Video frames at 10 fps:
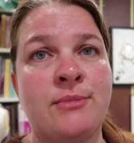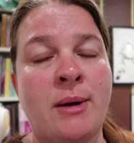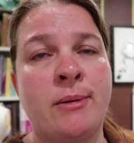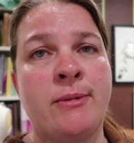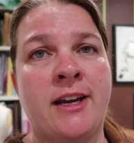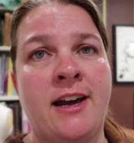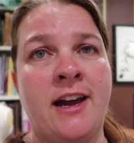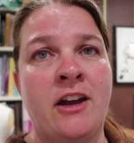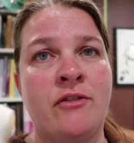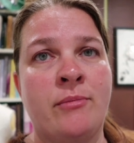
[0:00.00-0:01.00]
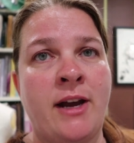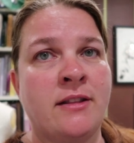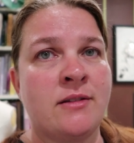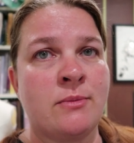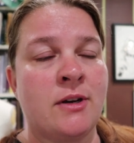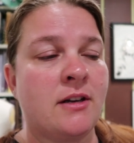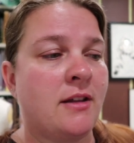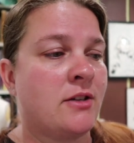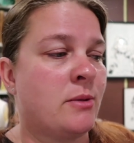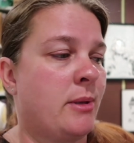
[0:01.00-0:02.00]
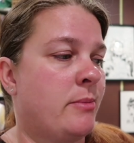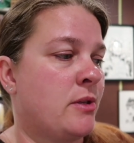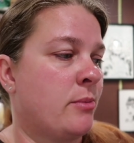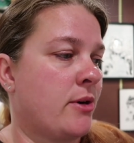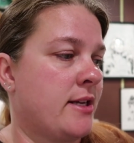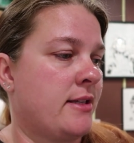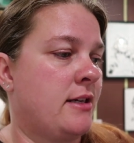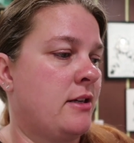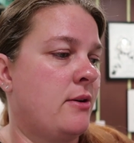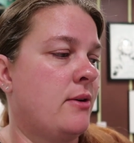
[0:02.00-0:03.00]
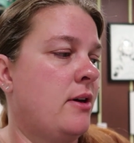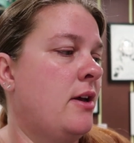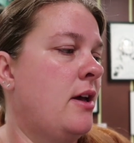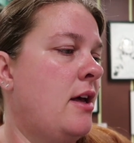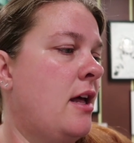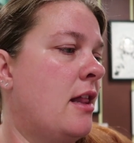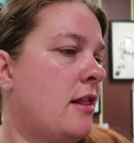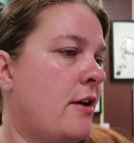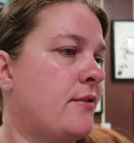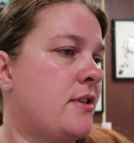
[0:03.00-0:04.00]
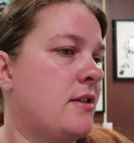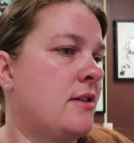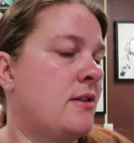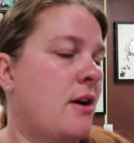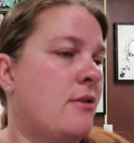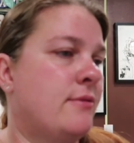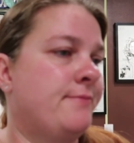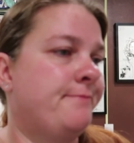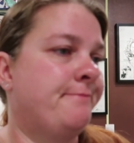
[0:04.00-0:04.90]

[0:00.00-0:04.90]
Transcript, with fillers: probably I have mindless work that should be super easy to do left. So,